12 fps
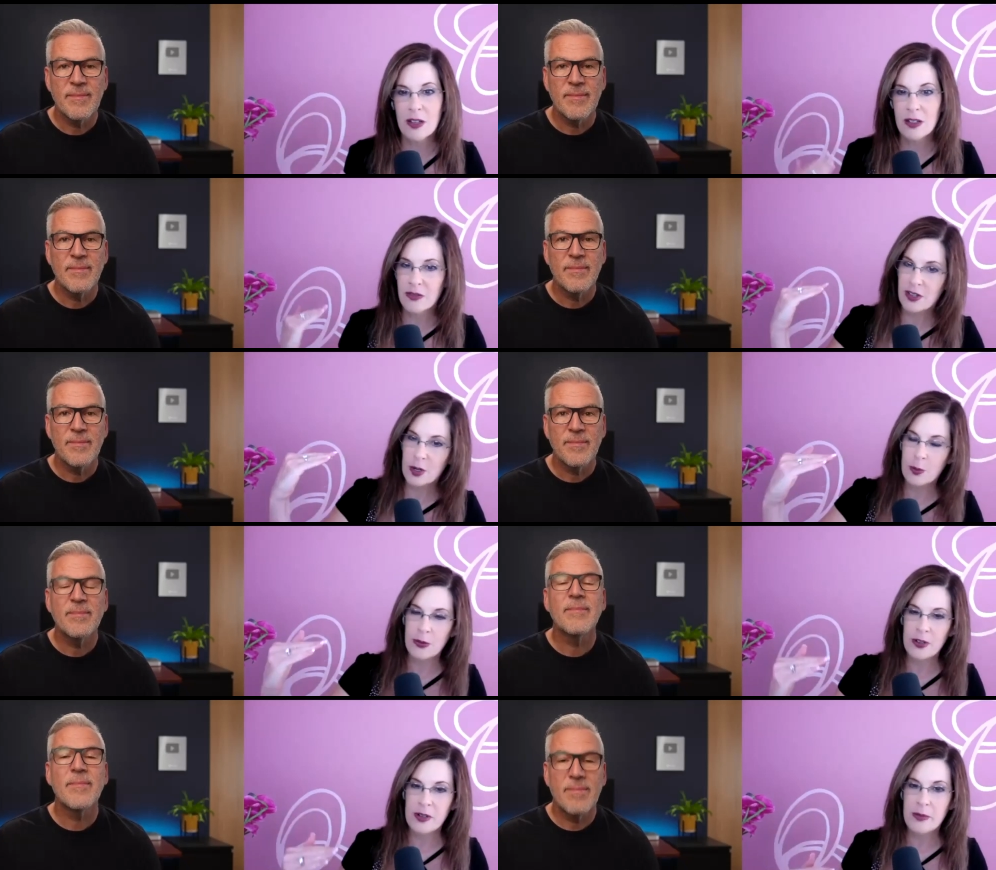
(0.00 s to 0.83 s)
Speaker 1: And if you're a
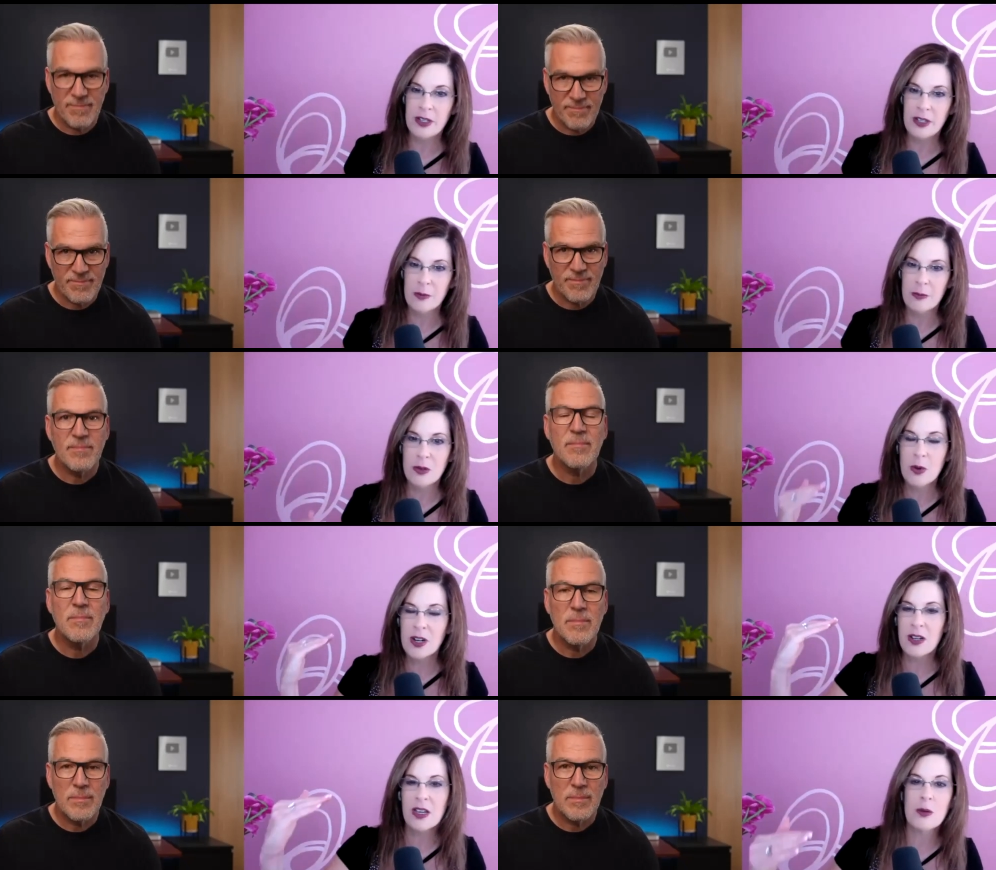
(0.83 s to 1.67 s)
premium, you
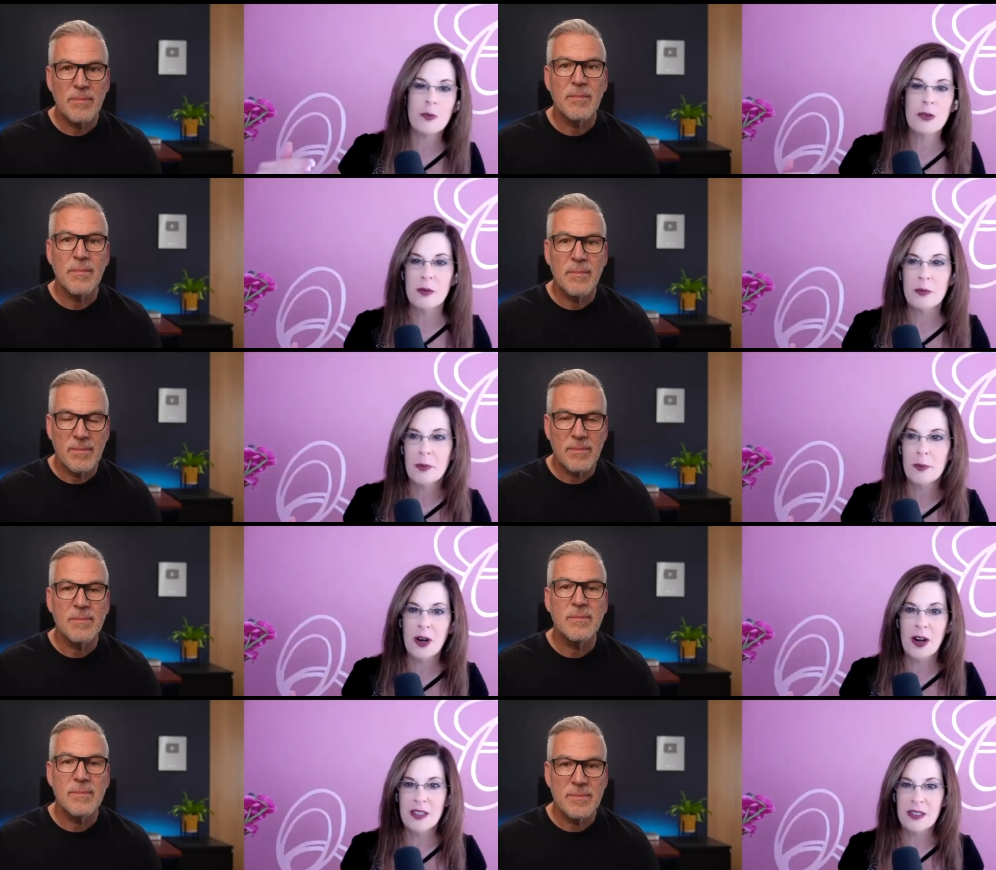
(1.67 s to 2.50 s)
want to get a premium
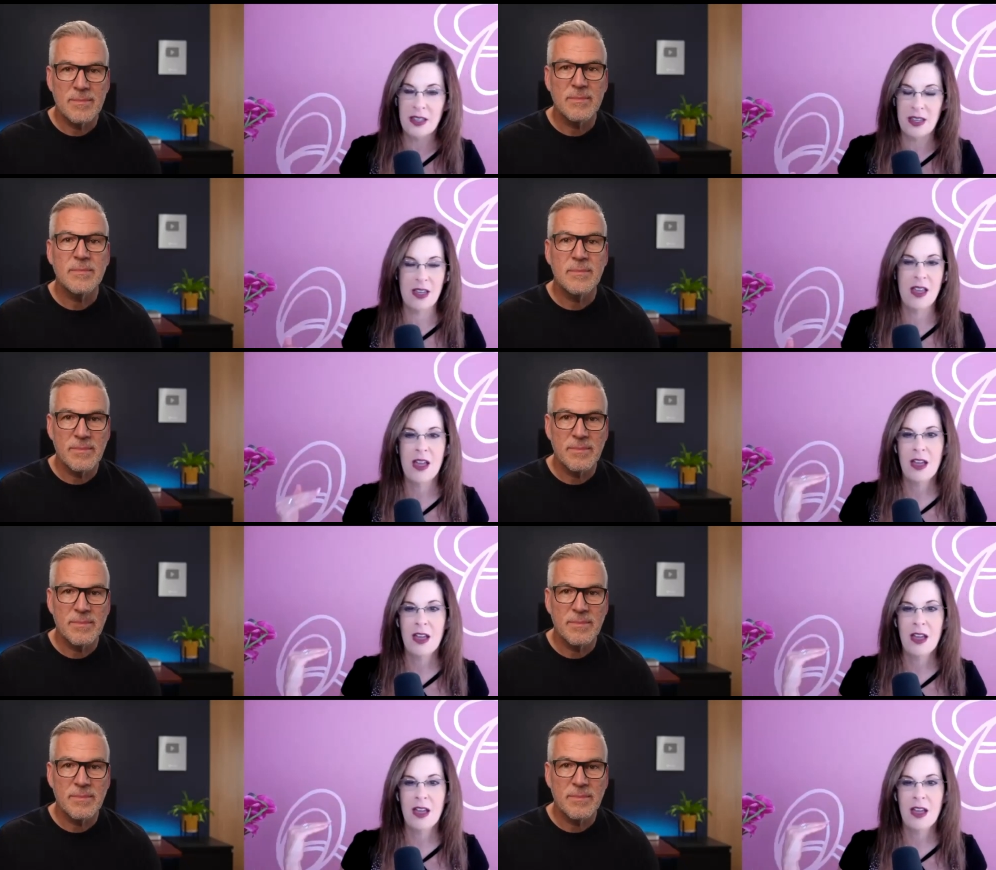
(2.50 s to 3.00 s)
pricing,